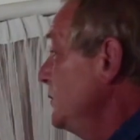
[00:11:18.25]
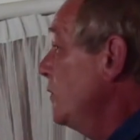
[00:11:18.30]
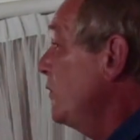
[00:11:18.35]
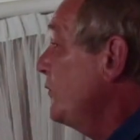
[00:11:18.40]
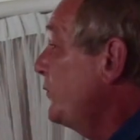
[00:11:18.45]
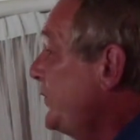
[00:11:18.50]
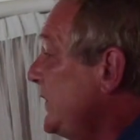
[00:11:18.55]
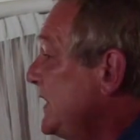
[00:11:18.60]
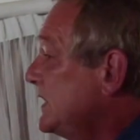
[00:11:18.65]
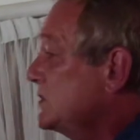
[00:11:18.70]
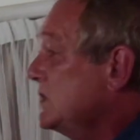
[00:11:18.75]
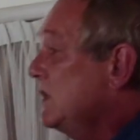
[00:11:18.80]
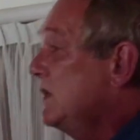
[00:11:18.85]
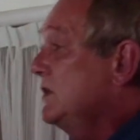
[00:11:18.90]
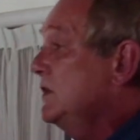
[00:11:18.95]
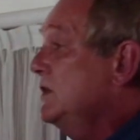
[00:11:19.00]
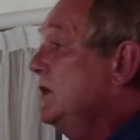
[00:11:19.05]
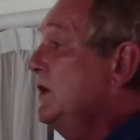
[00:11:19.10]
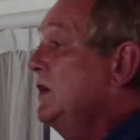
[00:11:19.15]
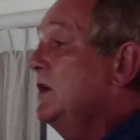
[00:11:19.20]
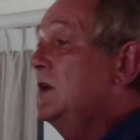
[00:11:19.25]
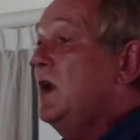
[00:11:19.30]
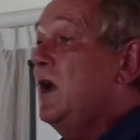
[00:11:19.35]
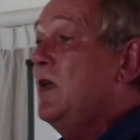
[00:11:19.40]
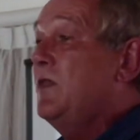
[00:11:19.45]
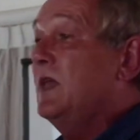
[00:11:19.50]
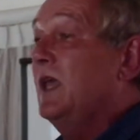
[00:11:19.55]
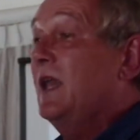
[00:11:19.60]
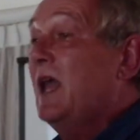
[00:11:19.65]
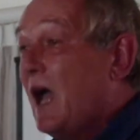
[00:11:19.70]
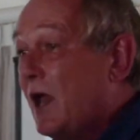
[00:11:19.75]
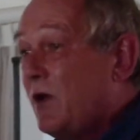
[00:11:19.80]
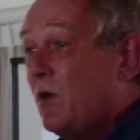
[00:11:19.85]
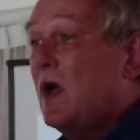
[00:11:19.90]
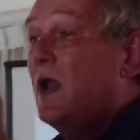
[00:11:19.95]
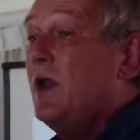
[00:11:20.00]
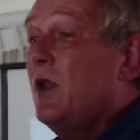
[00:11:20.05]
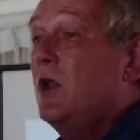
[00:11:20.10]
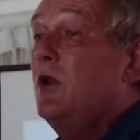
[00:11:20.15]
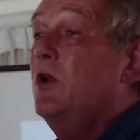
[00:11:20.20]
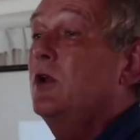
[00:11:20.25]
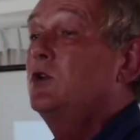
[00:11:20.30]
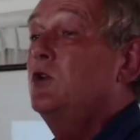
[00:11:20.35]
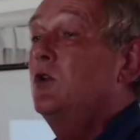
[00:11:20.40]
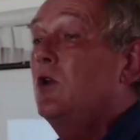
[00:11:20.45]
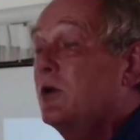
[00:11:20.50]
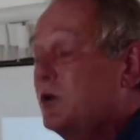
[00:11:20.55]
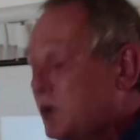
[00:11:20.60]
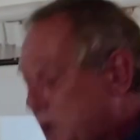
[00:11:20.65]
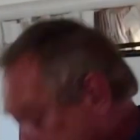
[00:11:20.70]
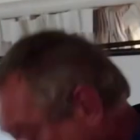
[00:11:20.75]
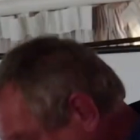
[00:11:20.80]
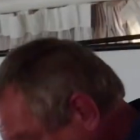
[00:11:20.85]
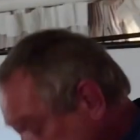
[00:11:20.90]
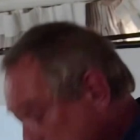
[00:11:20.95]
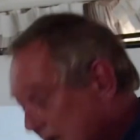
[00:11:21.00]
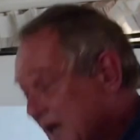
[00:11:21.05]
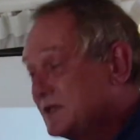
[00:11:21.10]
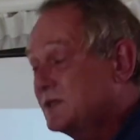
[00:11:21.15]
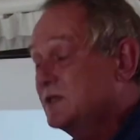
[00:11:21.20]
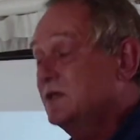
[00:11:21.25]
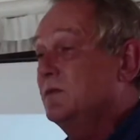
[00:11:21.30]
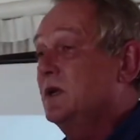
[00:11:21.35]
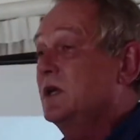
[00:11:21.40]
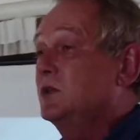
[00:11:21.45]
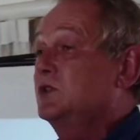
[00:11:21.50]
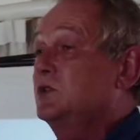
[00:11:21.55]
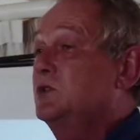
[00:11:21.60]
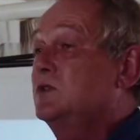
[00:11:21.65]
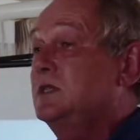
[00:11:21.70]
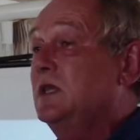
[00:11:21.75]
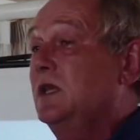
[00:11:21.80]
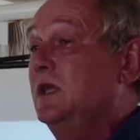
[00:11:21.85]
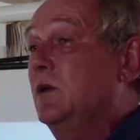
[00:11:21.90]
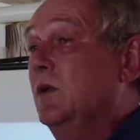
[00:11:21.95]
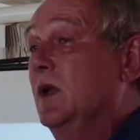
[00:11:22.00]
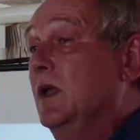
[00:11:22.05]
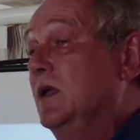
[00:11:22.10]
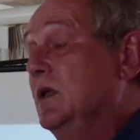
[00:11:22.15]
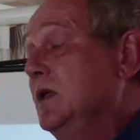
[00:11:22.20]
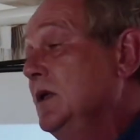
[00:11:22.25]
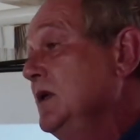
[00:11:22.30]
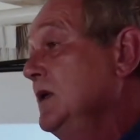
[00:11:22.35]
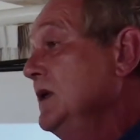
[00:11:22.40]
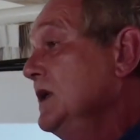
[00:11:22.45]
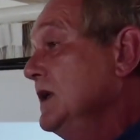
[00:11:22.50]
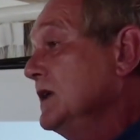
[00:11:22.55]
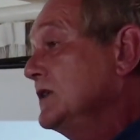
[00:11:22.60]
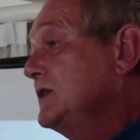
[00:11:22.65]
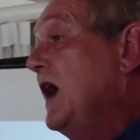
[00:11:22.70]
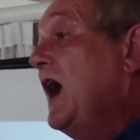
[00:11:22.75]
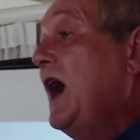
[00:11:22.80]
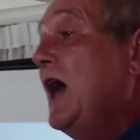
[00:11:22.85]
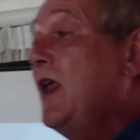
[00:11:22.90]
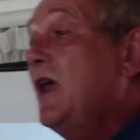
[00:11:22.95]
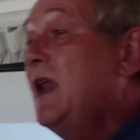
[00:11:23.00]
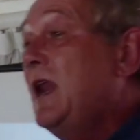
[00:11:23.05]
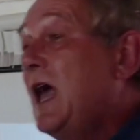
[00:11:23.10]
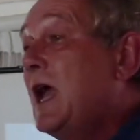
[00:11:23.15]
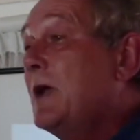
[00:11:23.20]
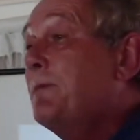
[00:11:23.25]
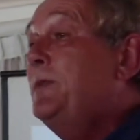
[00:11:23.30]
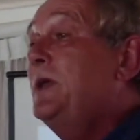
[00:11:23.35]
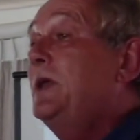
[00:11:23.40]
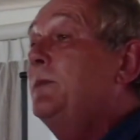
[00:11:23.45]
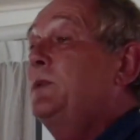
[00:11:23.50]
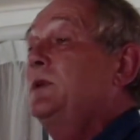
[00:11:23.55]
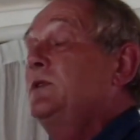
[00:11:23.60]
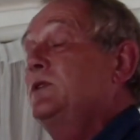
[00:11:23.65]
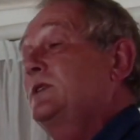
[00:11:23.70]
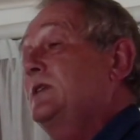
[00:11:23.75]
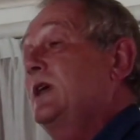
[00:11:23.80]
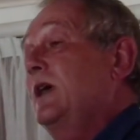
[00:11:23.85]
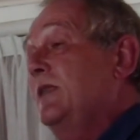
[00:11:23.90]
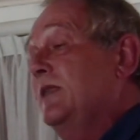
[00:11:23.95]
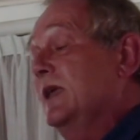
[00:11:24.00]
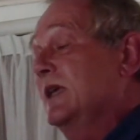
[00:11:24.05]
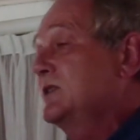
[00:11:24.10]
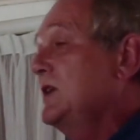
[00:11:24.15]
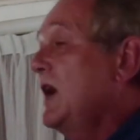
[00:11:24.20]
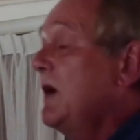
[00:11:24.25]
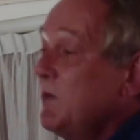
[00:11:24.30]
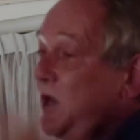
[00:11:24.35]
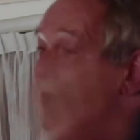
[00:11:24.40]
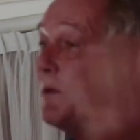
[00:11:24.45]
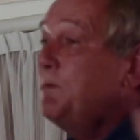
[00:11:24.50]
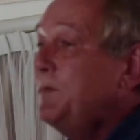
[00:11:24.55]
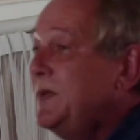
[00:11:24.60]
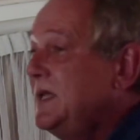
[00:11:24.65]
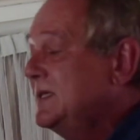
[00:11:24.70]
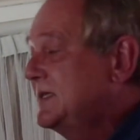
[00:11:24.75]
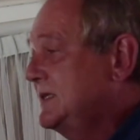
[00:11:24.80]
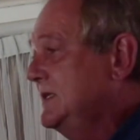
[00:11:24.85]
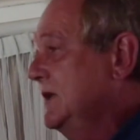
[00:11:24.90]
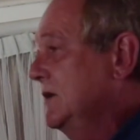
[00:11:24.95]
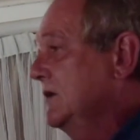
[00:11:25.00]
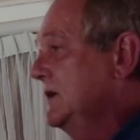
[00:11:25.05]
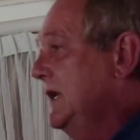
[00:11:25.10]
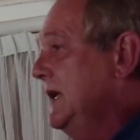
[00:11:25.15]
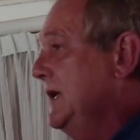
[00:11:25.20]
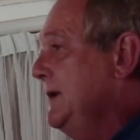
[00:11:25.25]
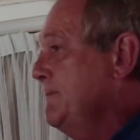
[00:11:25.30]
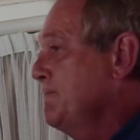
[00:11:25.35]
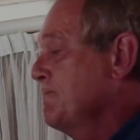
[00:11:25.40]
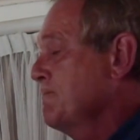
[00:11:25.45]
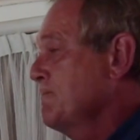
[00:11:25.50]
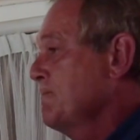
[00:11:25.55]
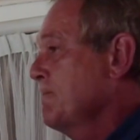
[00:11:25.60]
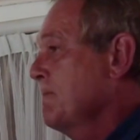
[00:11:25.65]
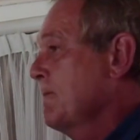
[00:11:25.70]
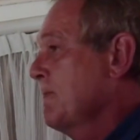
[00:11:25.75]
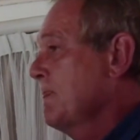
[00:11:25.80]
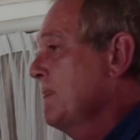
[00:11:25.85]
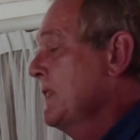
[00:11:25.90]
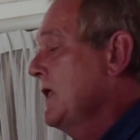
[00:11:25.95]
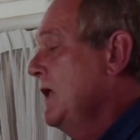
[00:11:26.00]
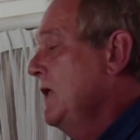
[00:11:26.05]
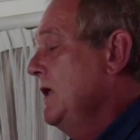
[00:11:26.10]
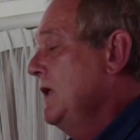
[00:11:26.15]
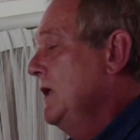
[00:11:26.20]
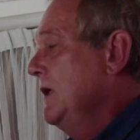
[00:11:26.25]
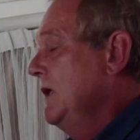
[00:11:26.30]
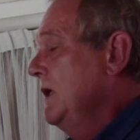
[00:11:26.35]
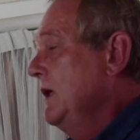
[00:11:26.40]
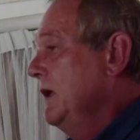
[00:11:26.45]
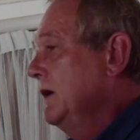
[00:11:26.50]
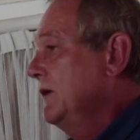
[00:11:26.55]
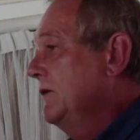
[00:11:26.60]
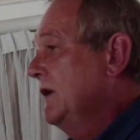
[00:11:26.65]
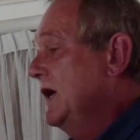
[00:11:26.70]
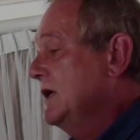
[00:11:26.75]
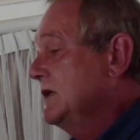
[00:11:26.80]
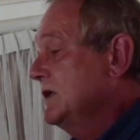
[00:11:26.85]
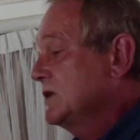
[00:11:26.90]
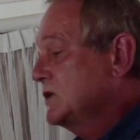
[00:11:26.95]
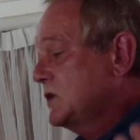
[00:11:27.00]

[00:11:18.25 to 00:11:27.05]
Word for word: Your feet aren't going to go there. And how do I know you're not going to put lice in my shoes anyway? So I don't like people who say that. So I'm not PC, okay? All right?